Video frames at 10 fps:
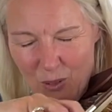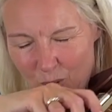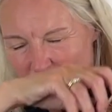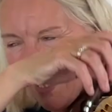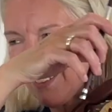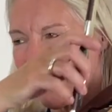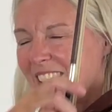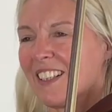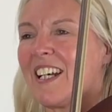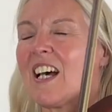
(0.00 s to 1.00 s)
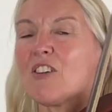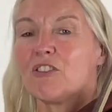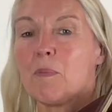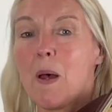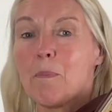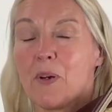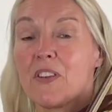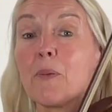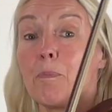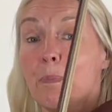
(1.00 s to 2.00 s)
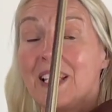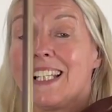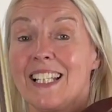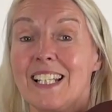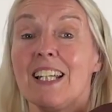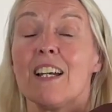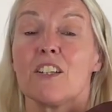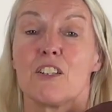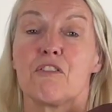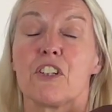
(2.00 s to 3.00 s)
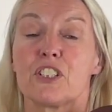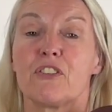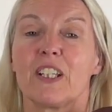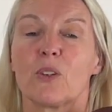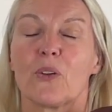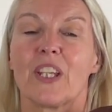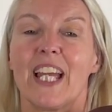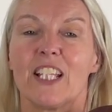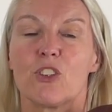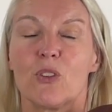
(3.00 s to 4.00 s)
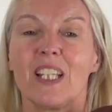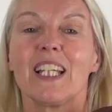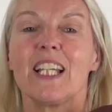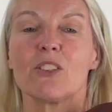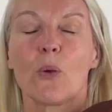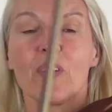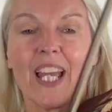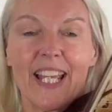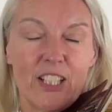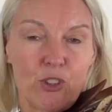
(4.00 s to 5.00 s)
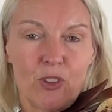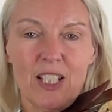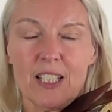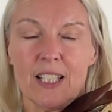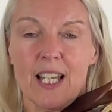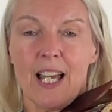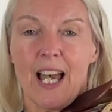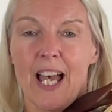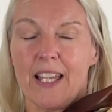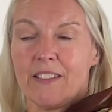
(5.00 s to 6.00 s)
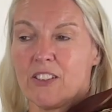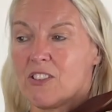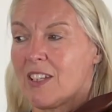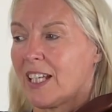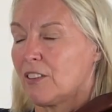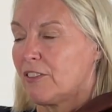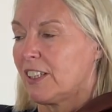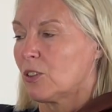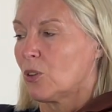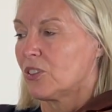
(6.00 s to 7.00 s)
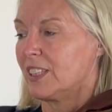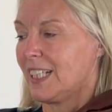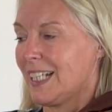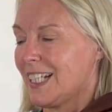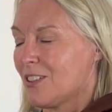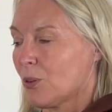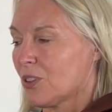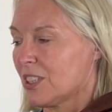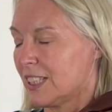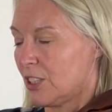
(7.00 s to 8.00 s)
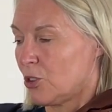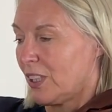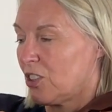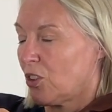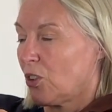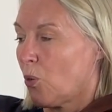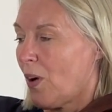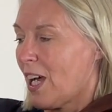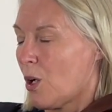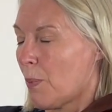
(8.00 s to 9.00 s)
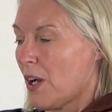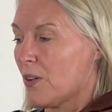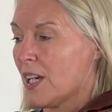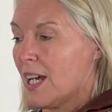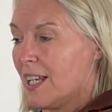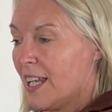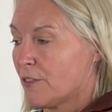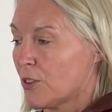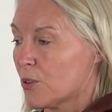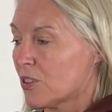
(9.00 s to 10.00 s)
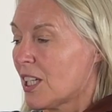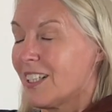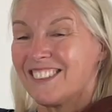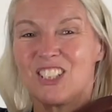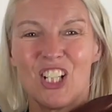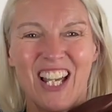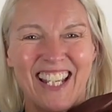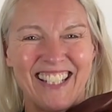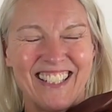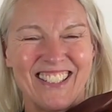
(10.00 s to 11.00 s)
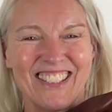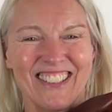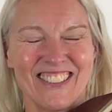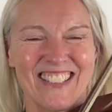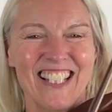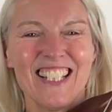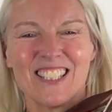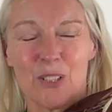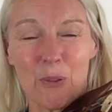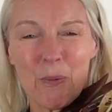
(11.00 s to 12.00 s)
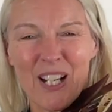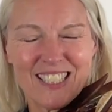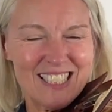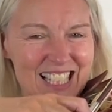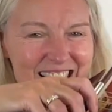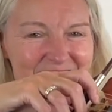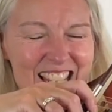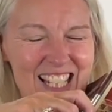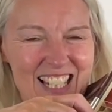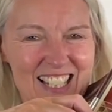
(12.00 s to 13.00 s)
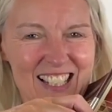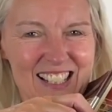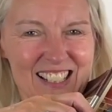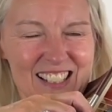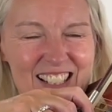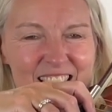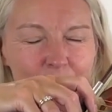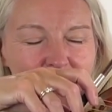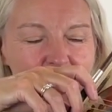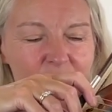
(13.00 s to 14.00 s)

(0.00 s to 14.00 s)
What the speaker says: Well done. Remember the B, the first finger on the A string, is on the A string, and the second finger on D is on the D string, so your elbow levels change, you see. Shall we practice that again? Here we go.